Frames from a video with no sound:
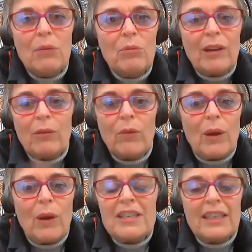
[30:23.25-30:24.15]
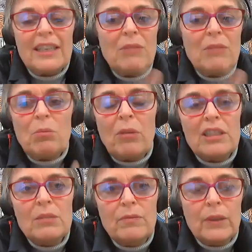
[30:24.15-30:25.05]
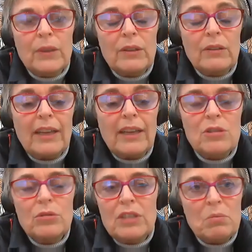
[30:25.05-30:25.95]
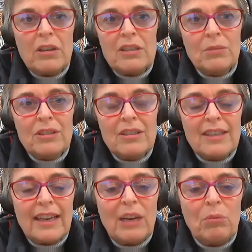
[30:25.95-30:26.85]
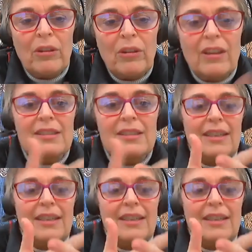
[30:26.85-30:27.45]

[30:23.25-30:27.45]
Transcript: We're wanting as many schools as possible to sign up with us.